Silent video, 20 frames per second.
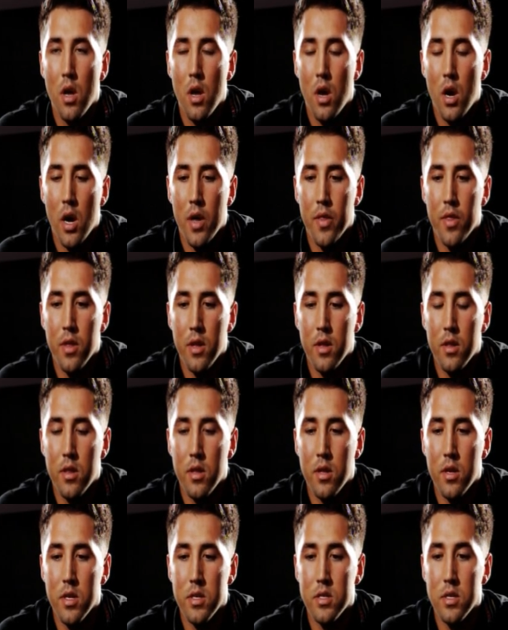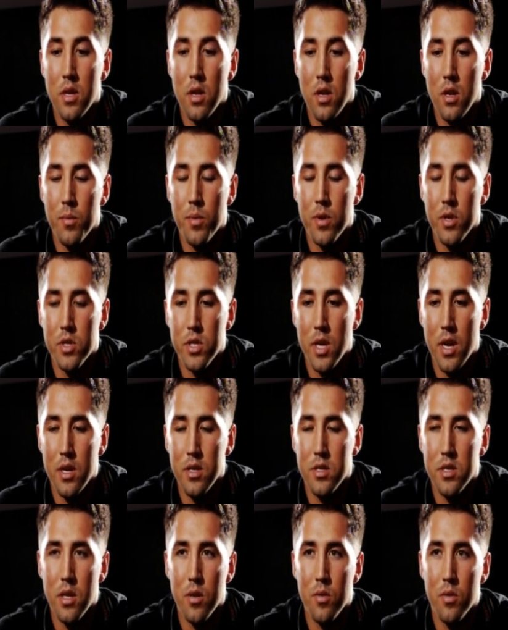I think there is a little bit of
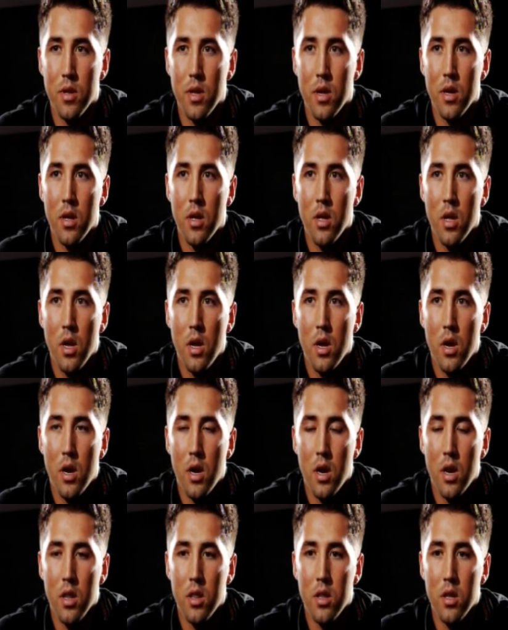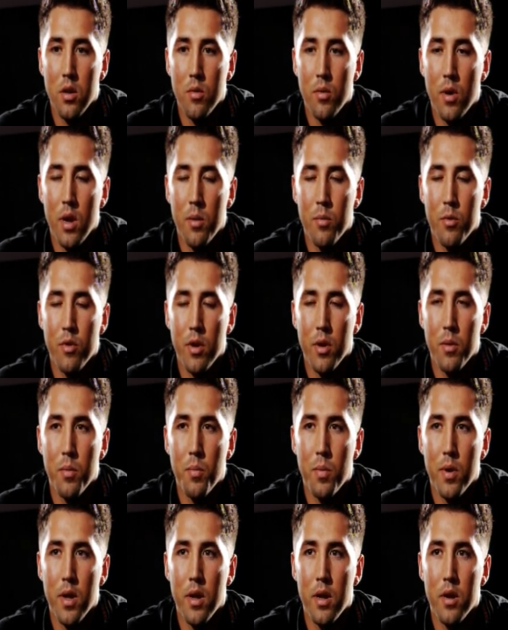jealousy out there, and I think while I'm a rugby
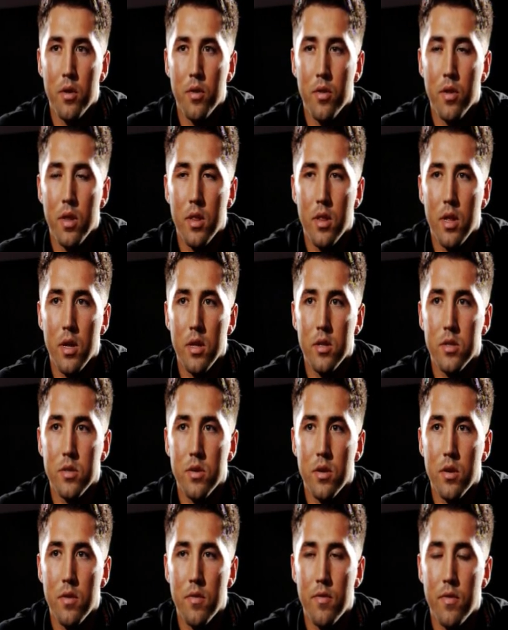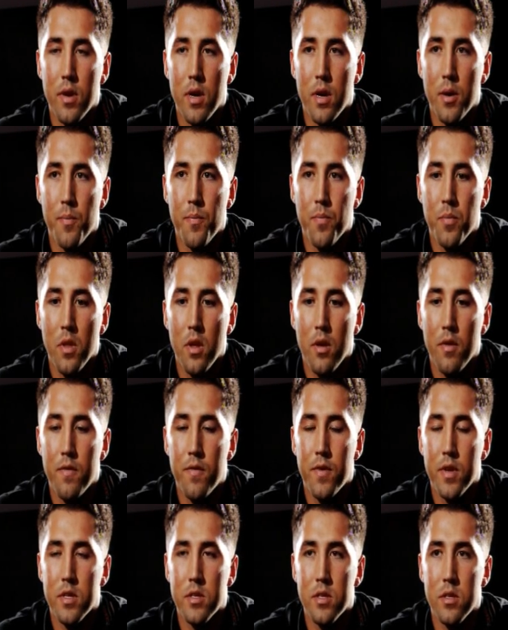player, I don't think that sort of
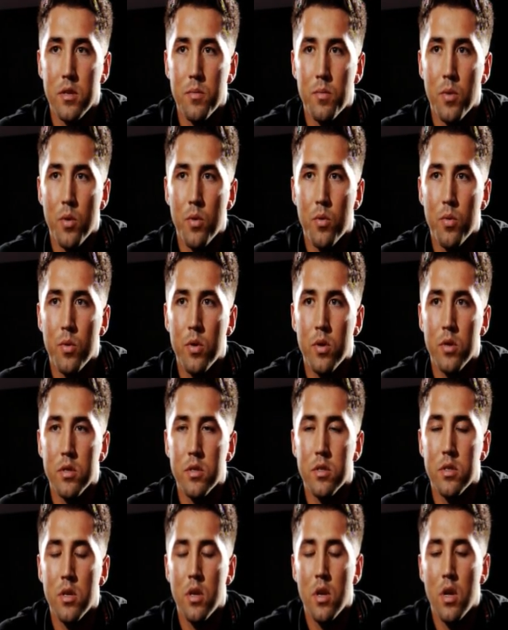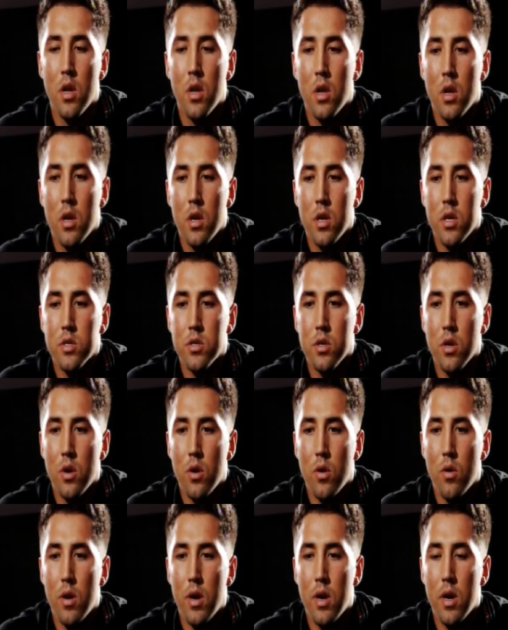fits into both worlds.
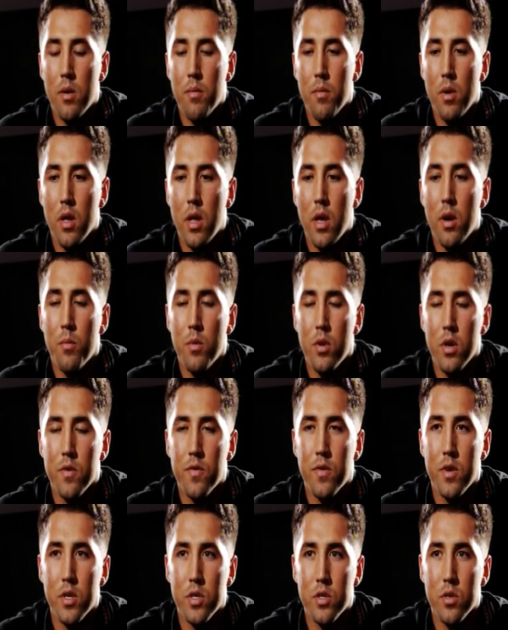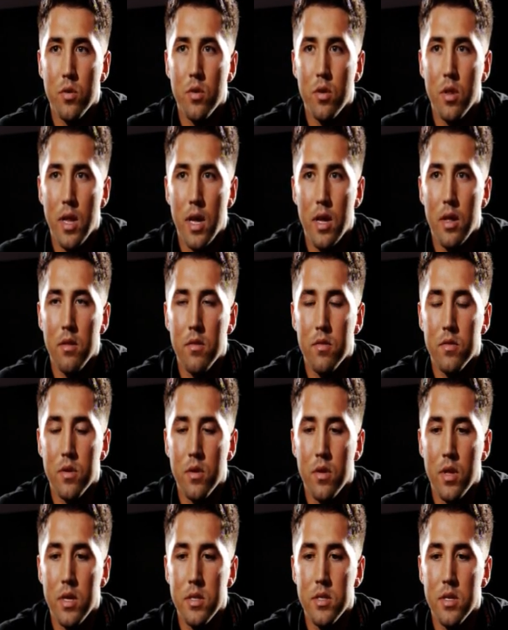So yeah, I more or less finished all that, so
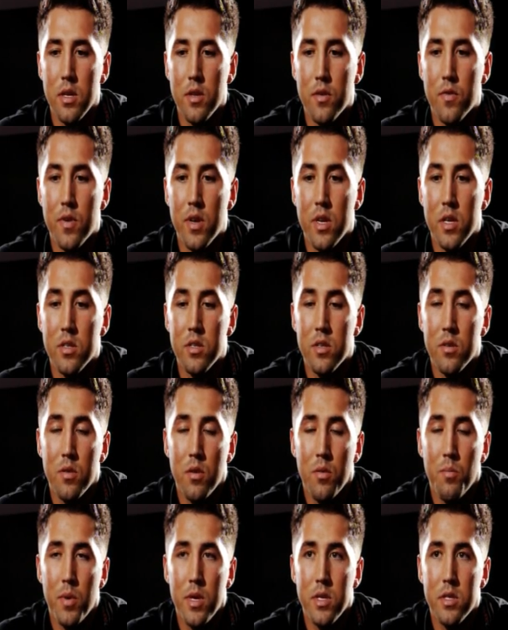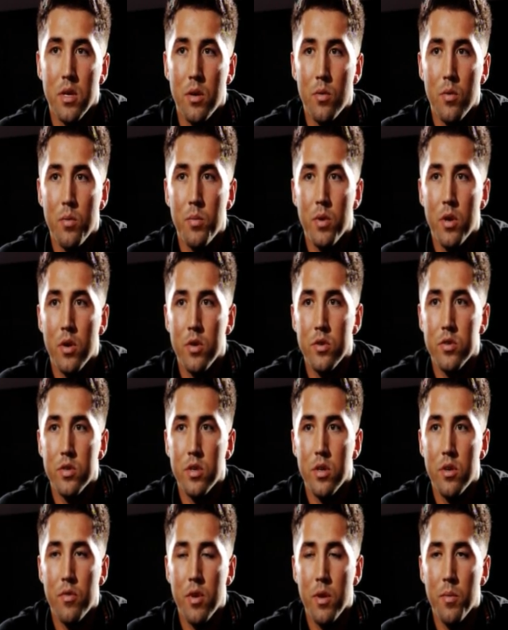that side's finished, and basically I will be
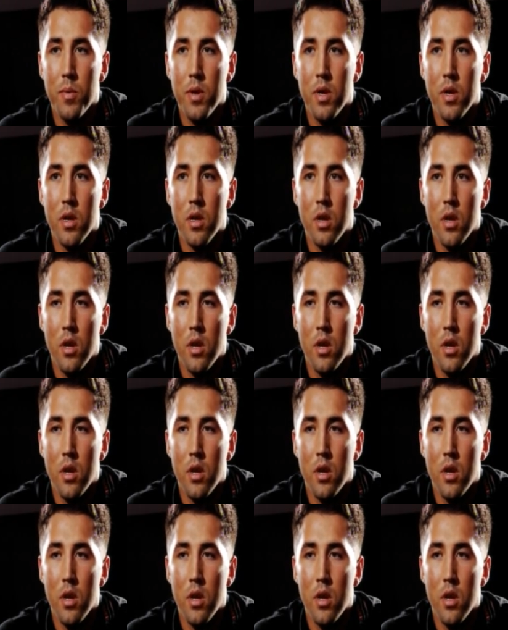concentrating on rugby.